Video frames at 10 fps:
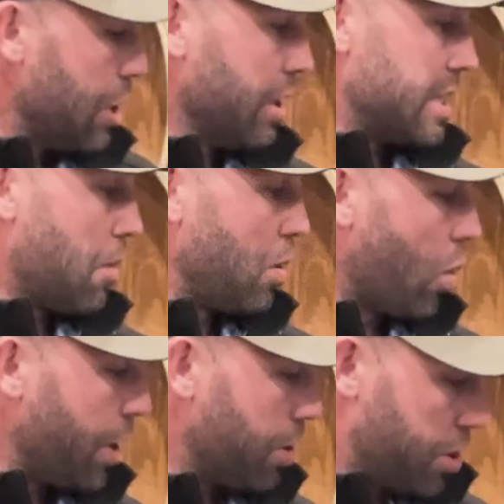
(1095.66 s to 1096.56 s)
You can tell me
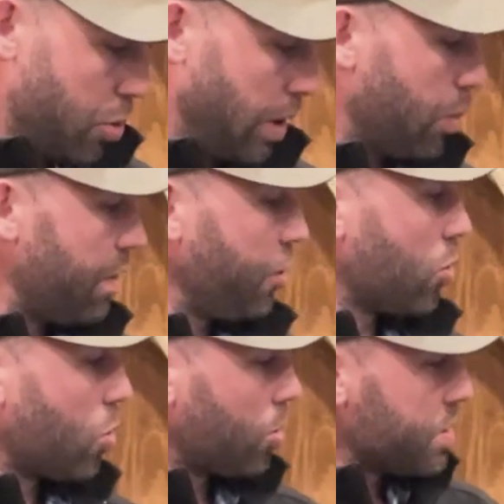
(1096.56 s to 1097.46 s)
what you're doing with
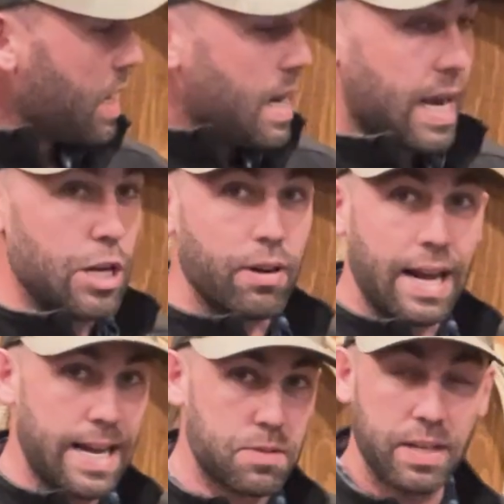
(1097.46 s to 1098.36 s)
your horse, and you can
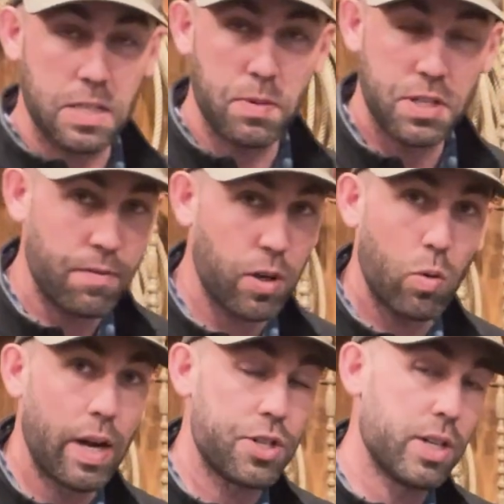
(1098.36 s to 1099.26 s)
ask me specific
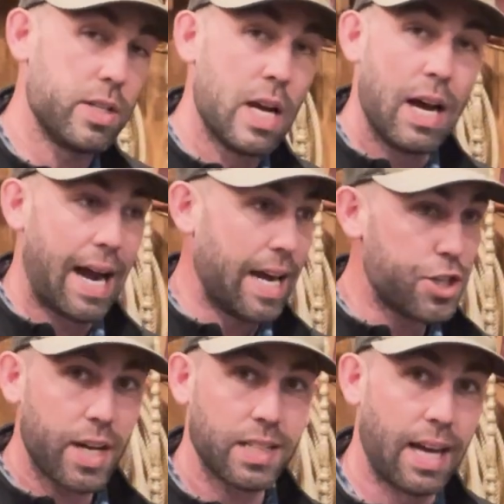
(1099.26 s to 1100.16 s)
questions. I
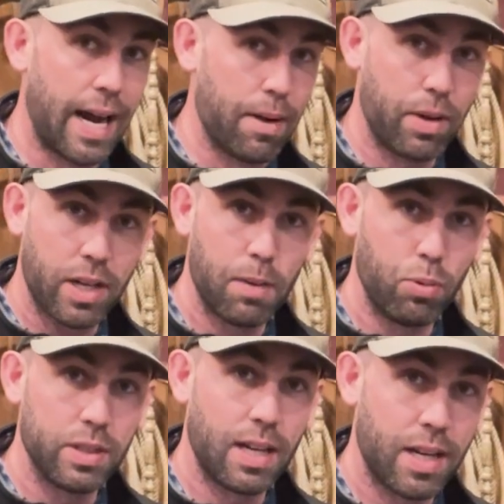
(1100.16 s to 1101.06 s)
check the app a
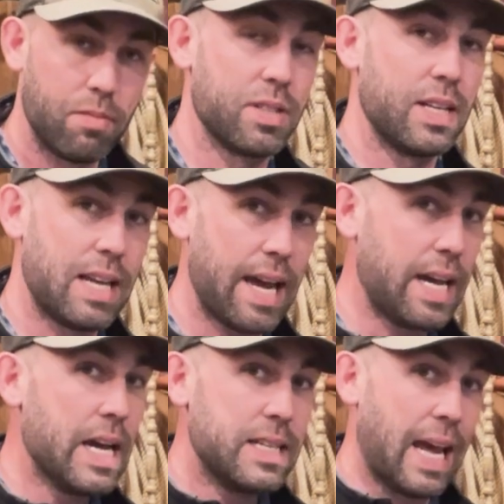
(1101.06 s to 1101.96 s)
couple of times a
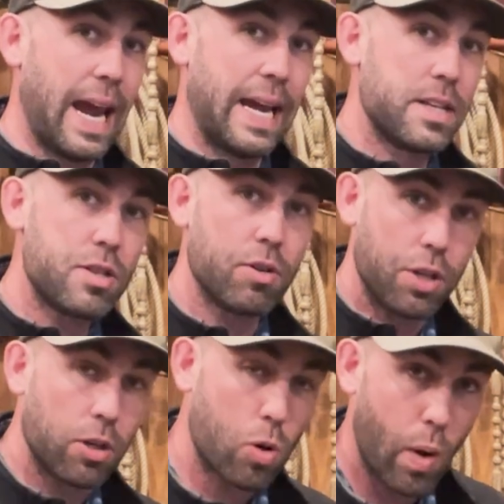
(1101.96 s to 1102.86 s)
day to answer
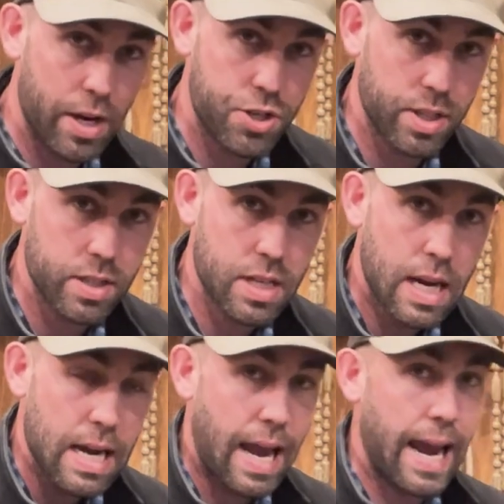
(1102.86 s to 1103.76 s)
your questions,
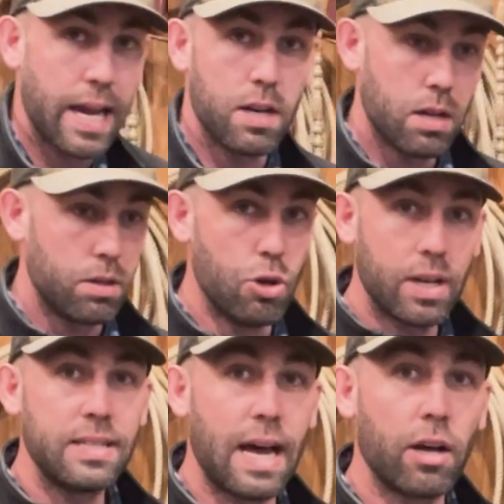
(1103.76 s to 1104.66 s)
and you
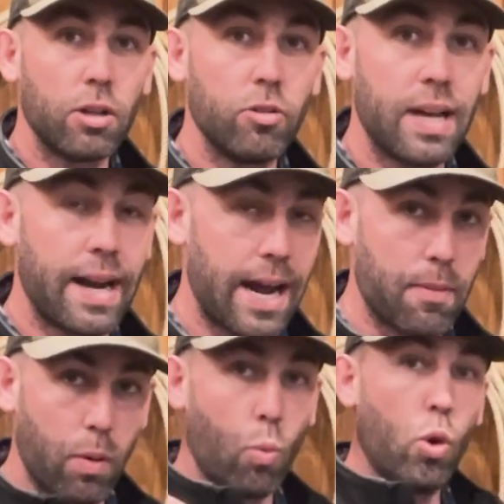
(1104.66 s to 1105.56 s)
can download that
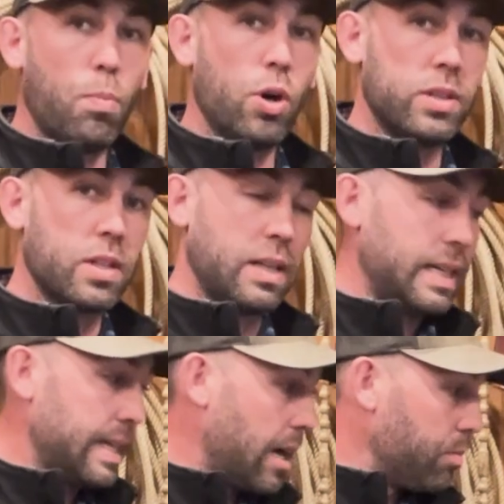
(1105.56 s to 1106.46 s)
app. We'll put the
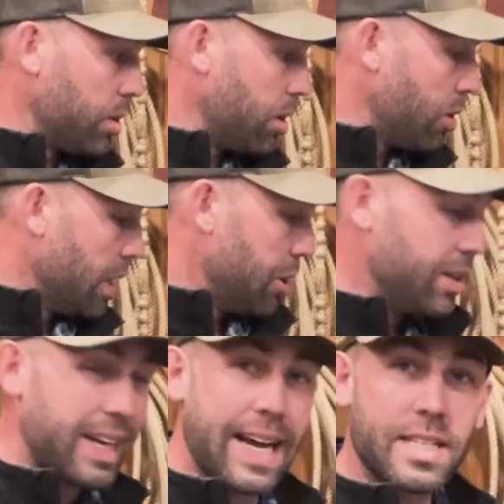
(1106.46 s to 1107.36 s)
link down below. You can
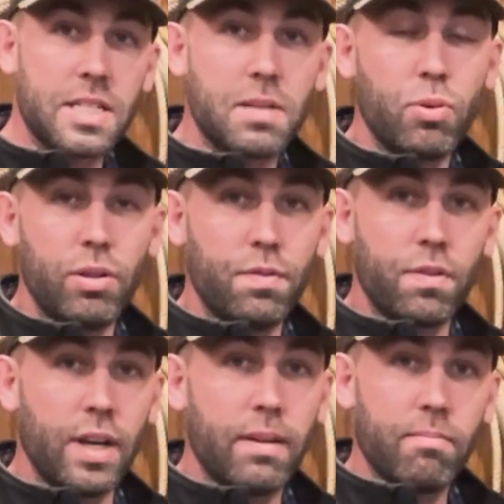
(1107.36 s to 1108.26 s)
get access completely
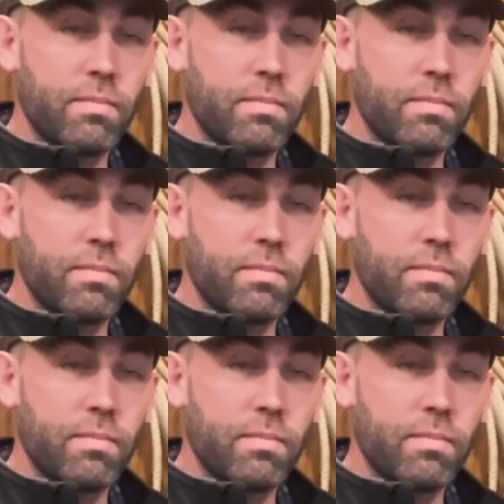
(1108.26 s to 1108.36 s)
free.